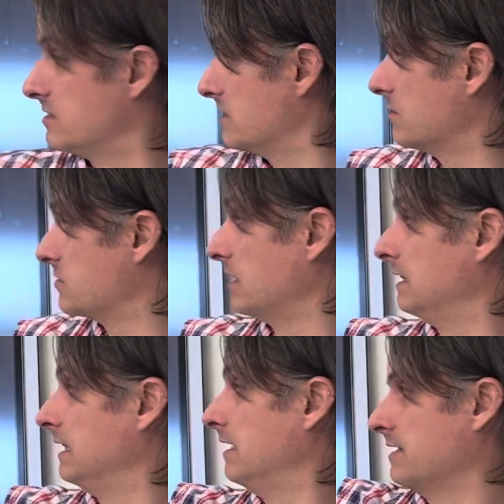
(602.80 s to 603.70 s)
see there's
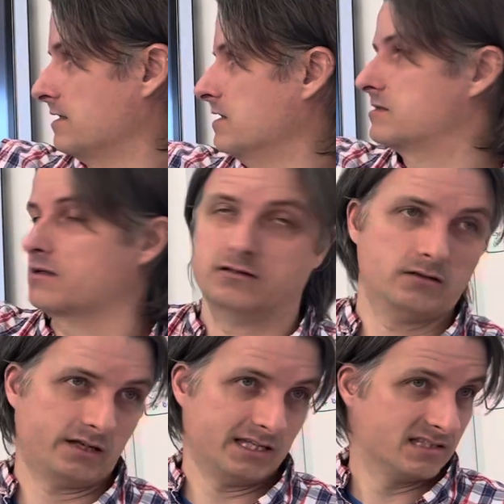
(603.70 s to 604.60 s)
like, it's gonna
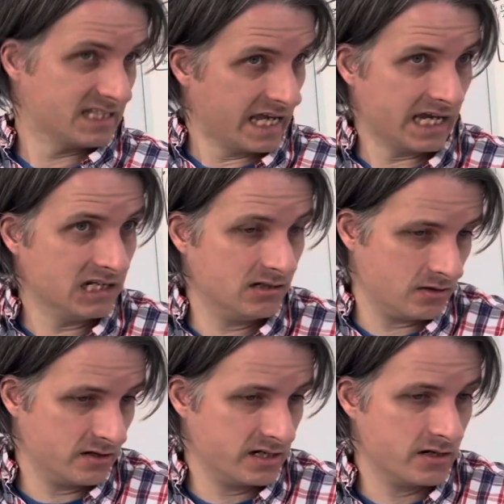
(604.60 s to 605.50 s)
look insane
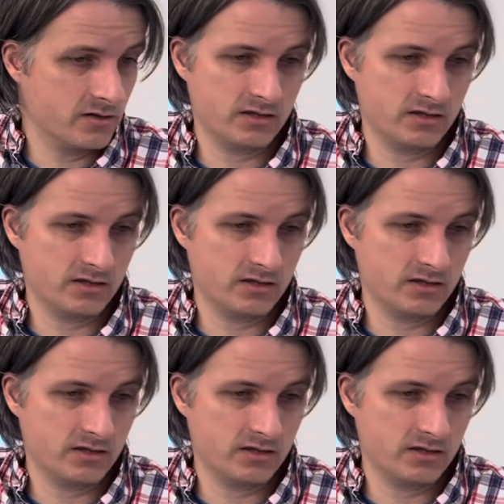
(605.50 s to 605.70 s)
on here,